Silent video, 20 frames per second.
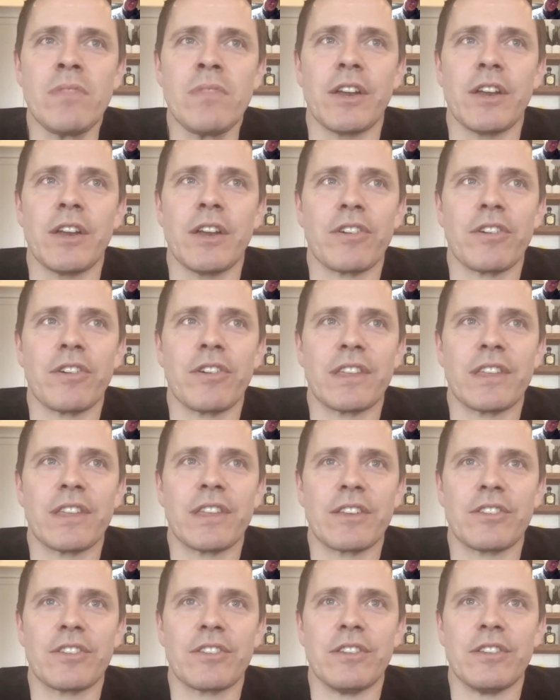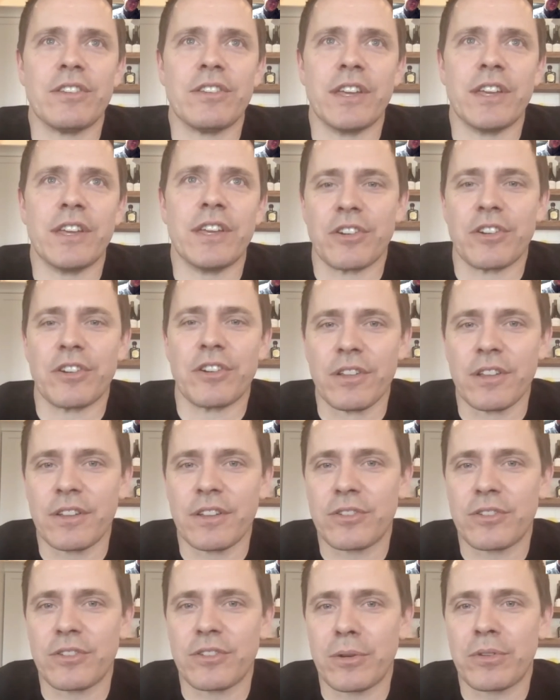everything's digital
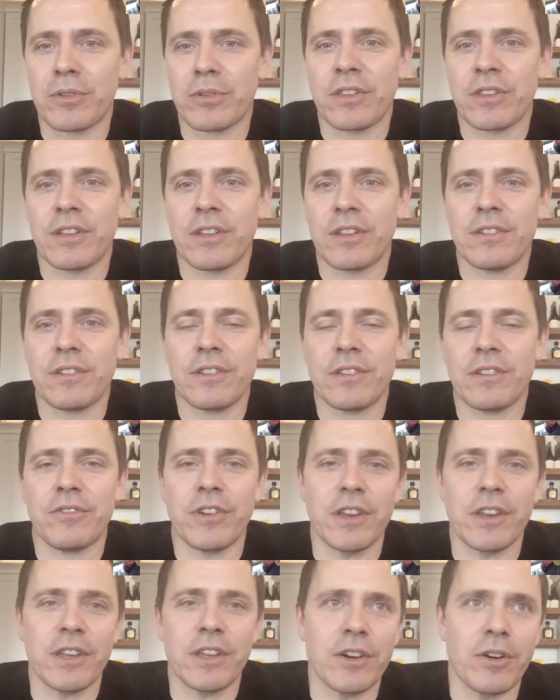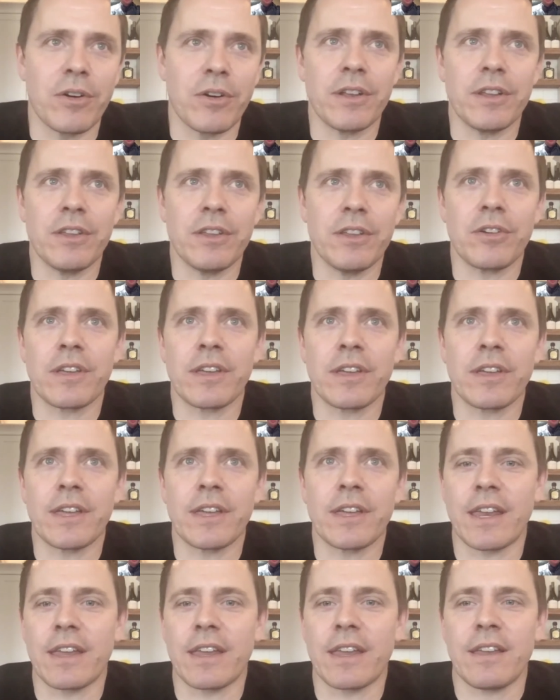in terms of the video, and you can
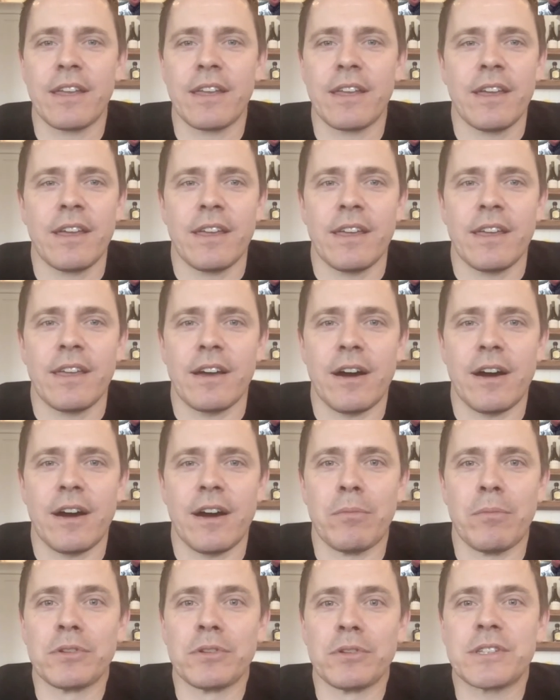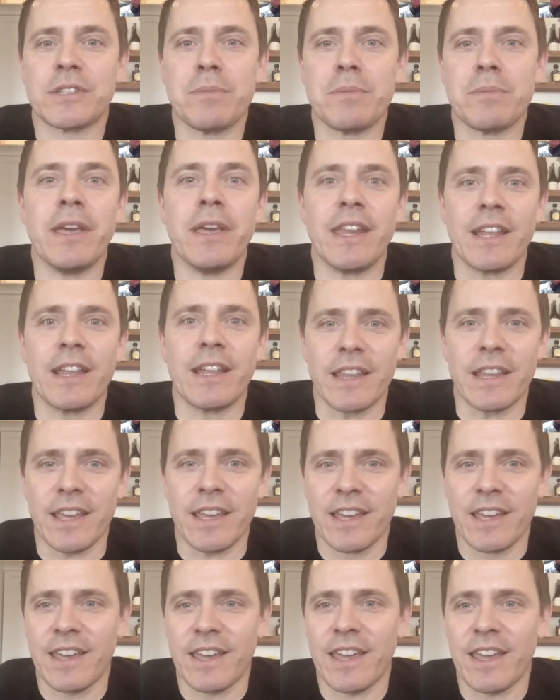get it almost immediately,
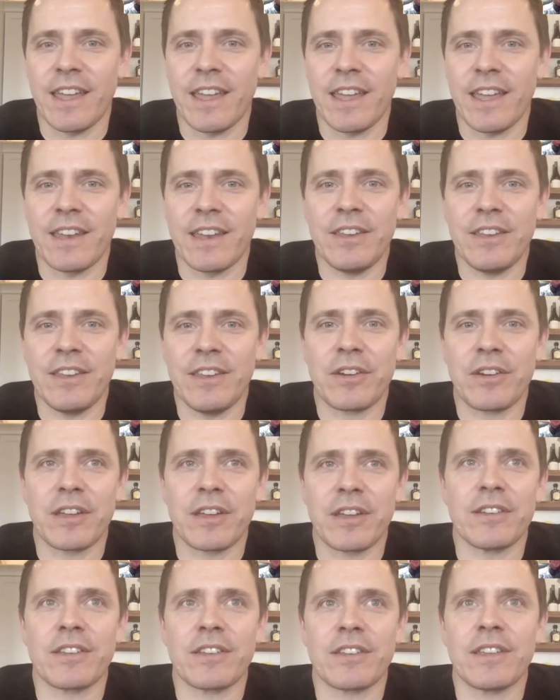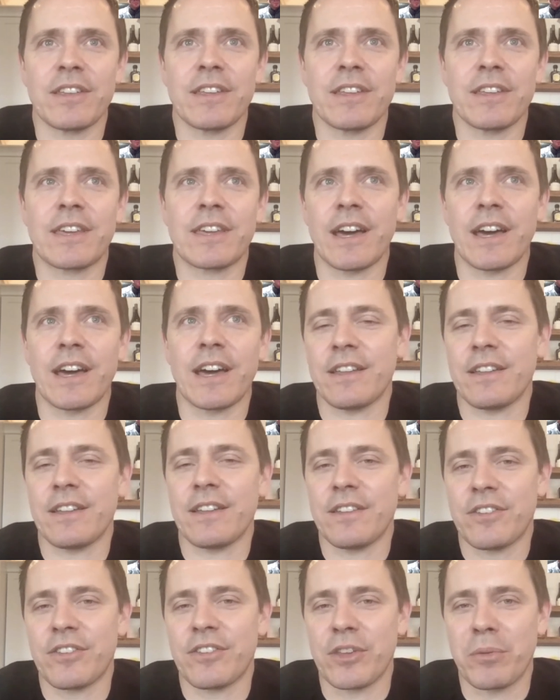and you can cut it
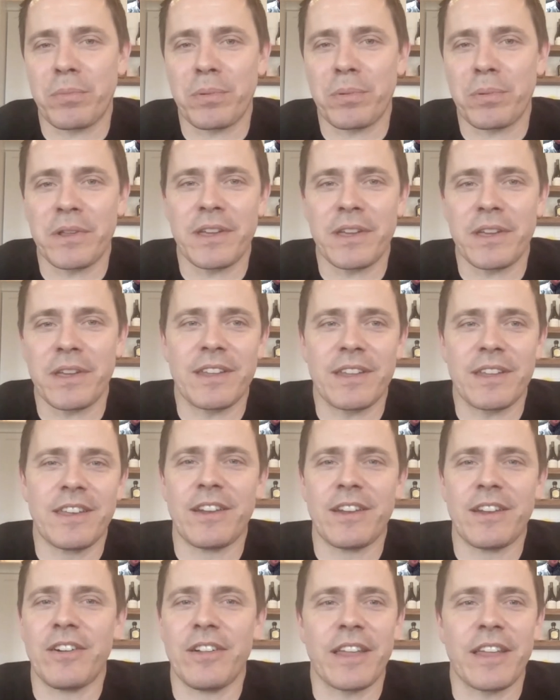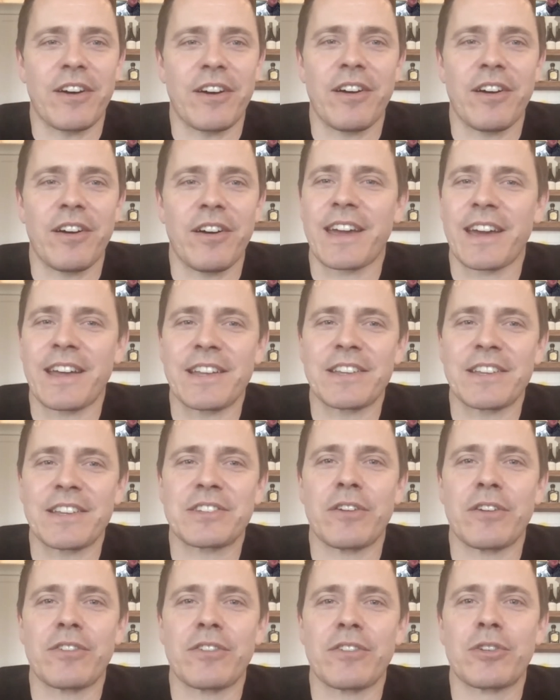simply, and like all that kind of
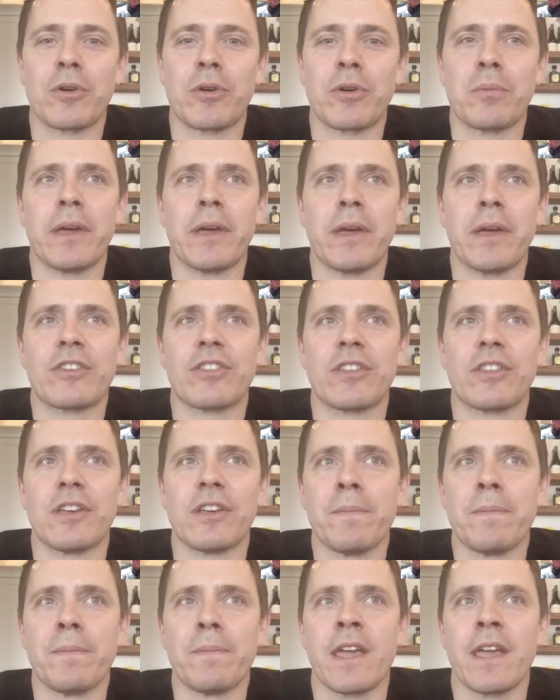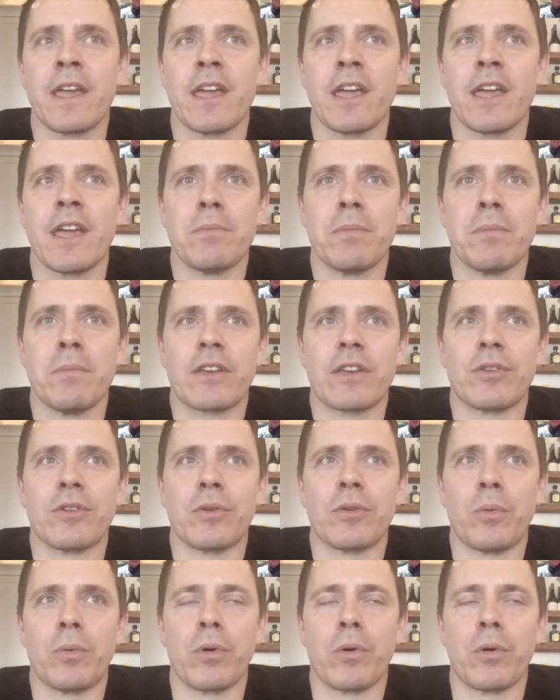stuff. So it makes the
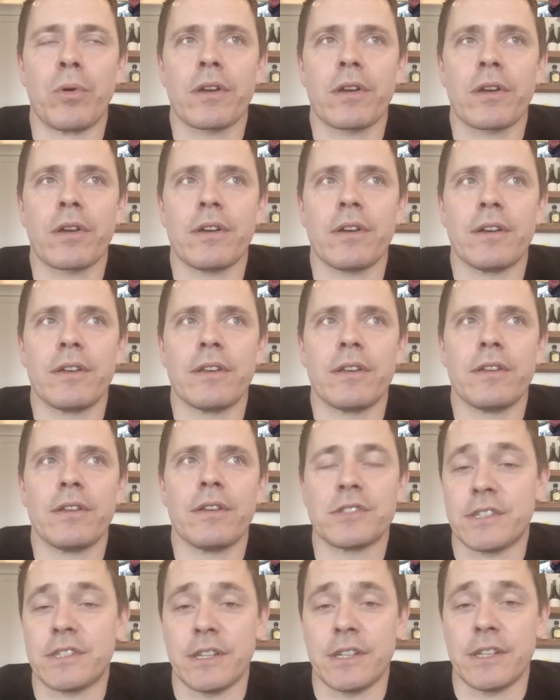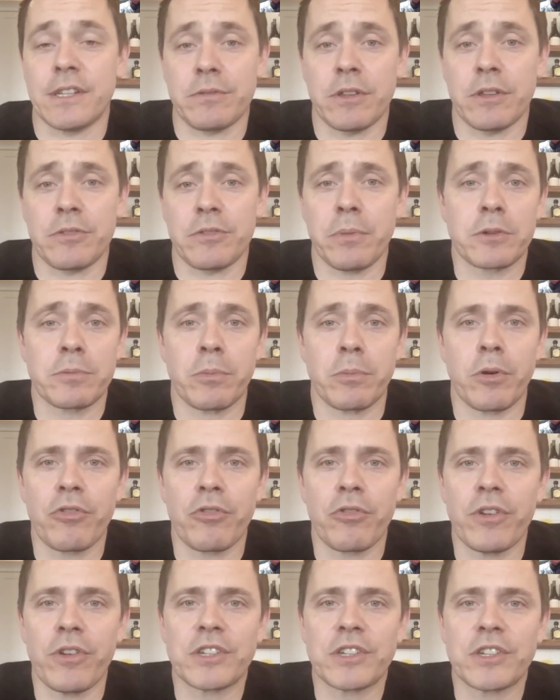work it's much more
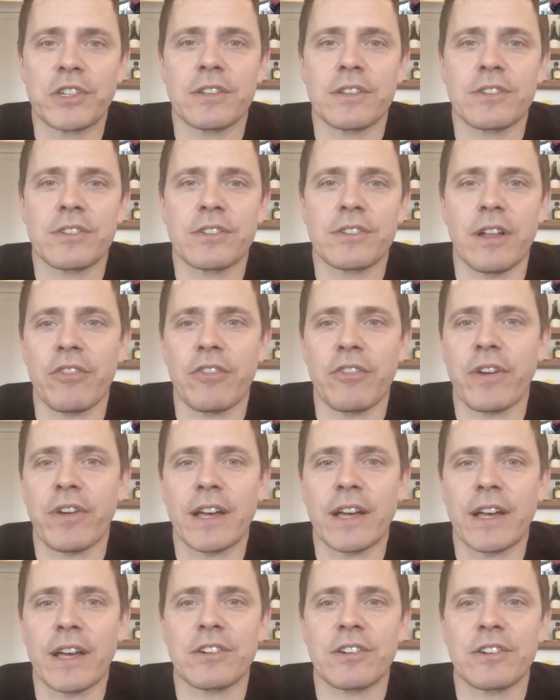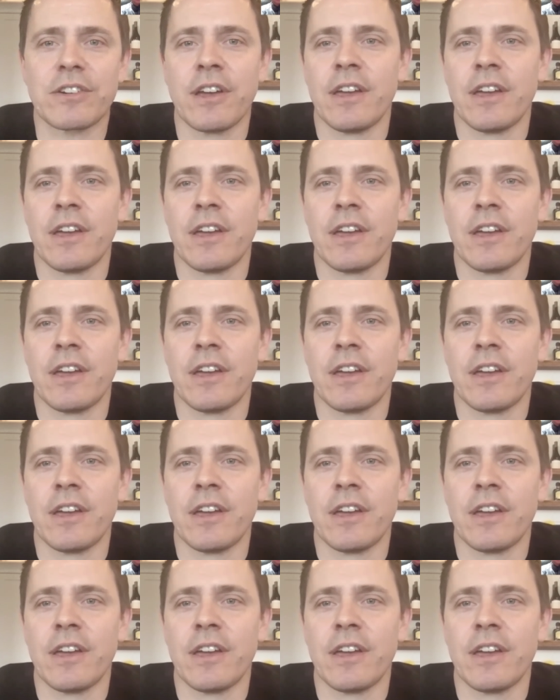efficient. It's a lot faster.